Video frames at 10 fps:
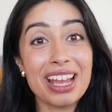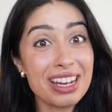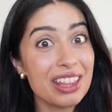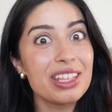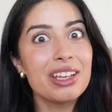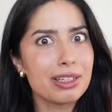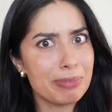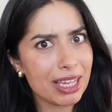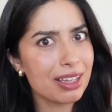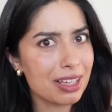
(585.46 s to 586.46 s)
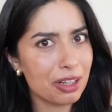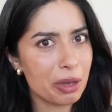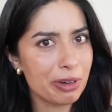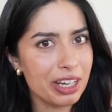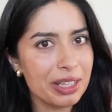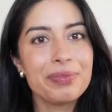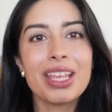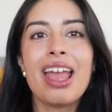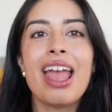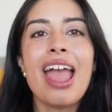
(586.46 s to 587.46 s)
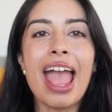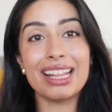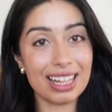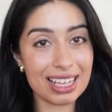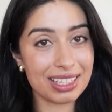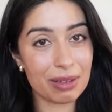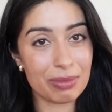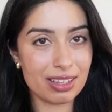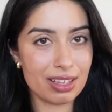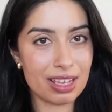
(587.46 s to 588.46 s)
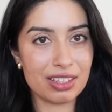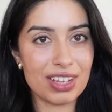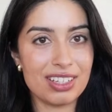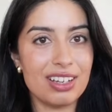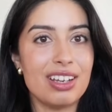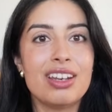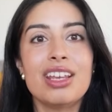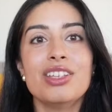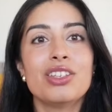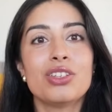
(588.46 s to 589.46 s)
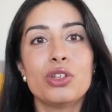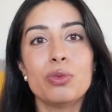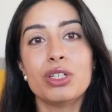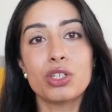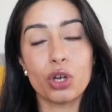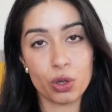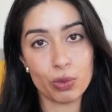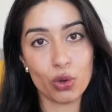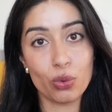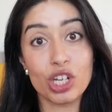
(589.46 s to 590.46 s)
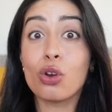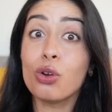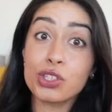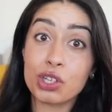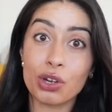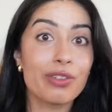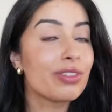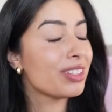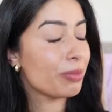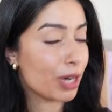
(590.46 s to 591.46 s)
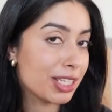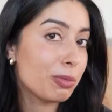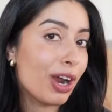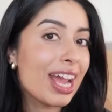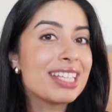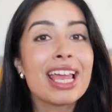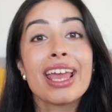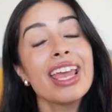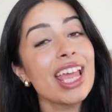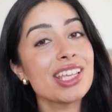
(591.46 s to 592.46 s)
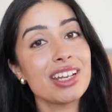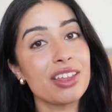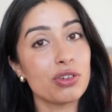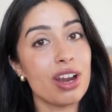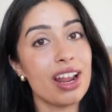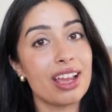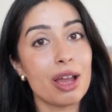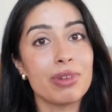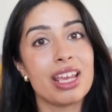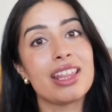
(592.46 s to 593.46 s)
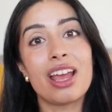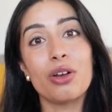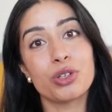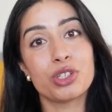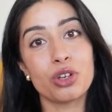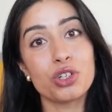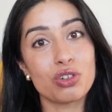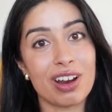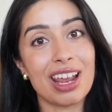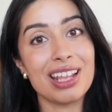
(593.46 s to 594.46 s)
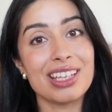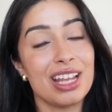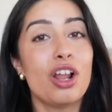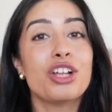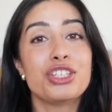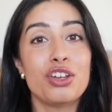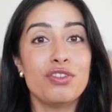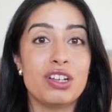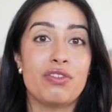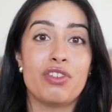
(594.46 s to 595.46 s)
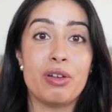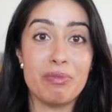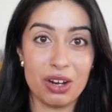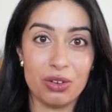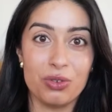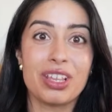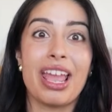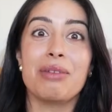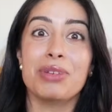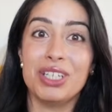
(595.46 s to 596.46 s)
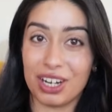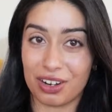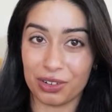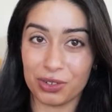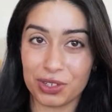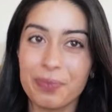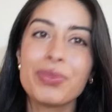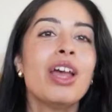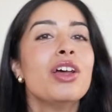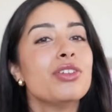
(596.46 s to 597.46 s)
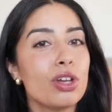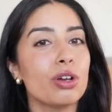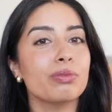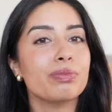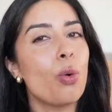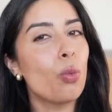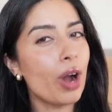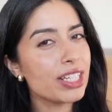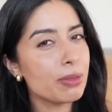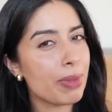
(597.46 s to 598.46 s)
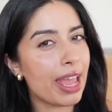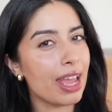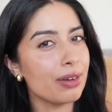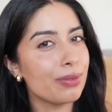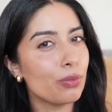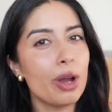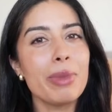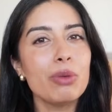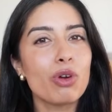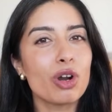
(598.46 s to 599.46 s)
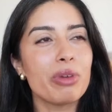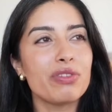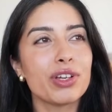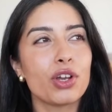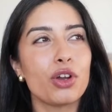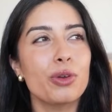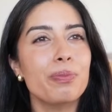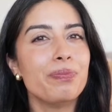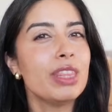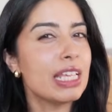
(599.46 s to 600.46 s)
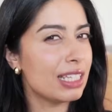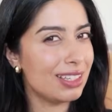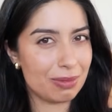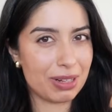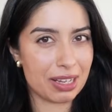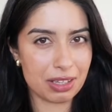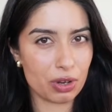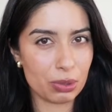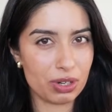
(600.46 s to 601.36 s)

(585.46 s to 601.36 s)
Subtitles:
another big conglomerate. And the last company that he's invested in is Sumitomo, which also, surprise, surprise, is another trading company that also trades in lots of different metals and materials. So, why Japan? What made Warren Buffett go, this is the place I want to